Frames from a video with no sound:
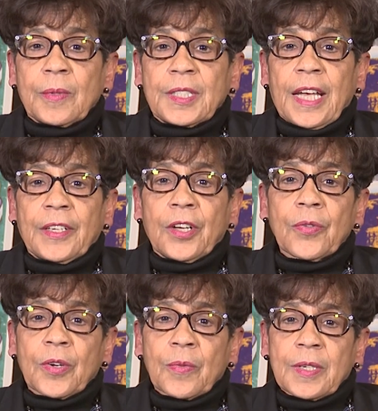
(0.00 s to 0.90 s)
was, I know
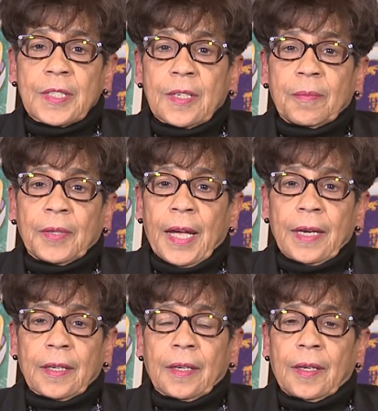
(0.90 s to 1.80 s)
there was a
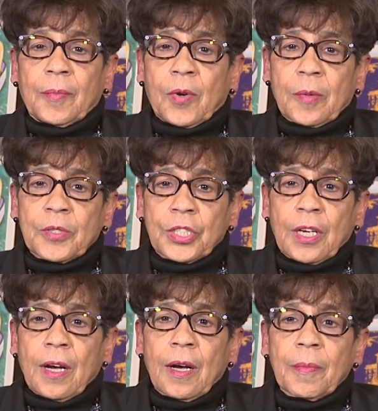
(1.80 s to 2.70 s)
black uh, barber
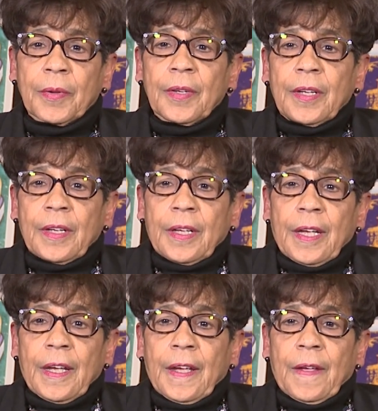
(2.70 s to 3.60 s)
shop,
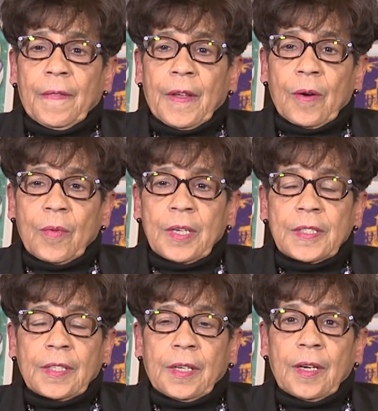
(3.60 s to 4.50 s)
and there
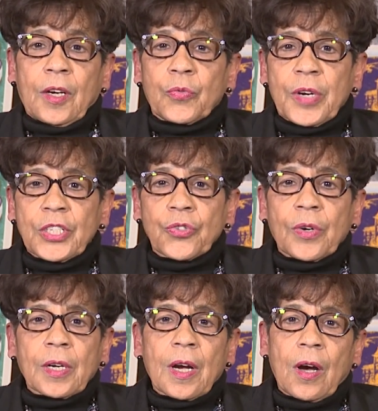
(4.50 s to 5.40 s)
was a, a
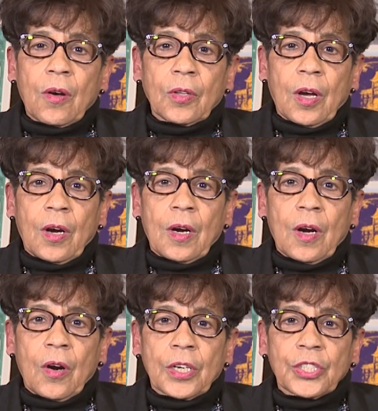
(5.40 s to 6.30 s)
restaurant called uh,
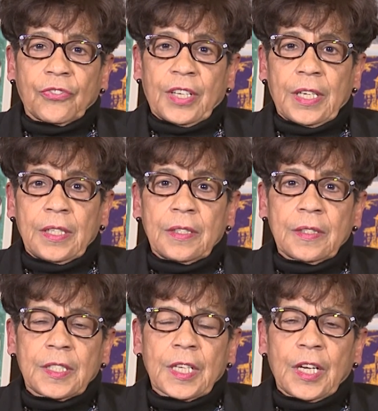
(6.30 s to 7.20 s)
uh,
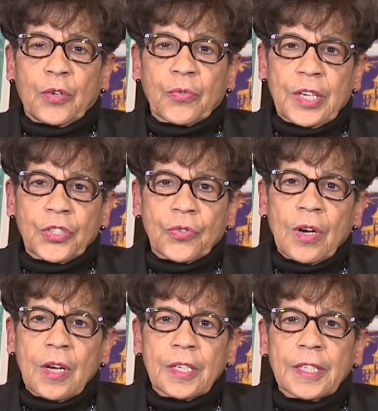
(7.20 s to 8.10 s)

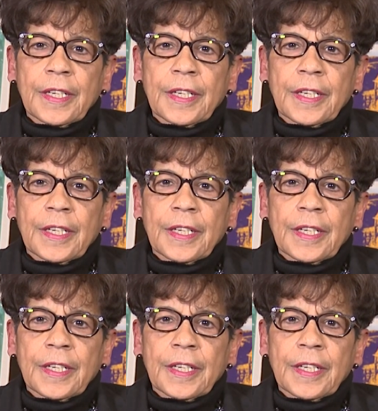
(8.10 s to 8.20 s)
Restaurant.